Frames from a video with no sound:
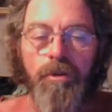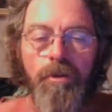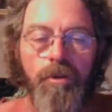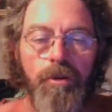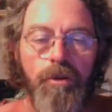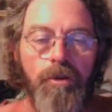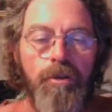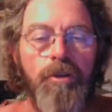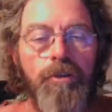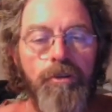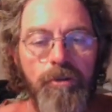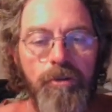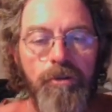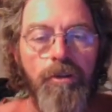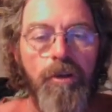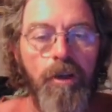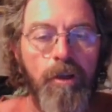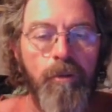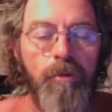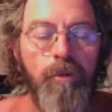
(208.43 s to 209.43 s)
look at your
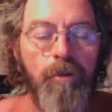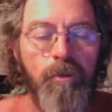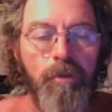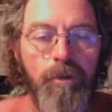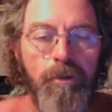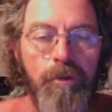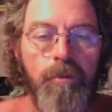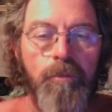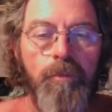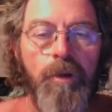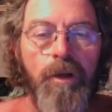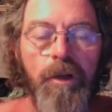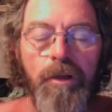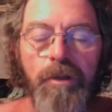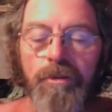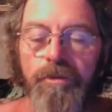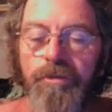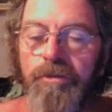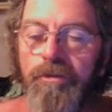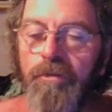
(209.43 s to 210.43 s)
neighbor with
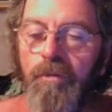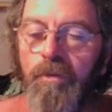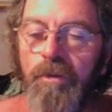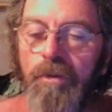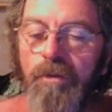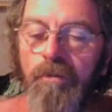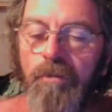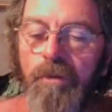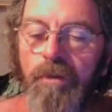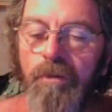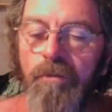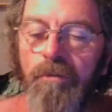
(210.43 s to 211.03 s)
compassion, with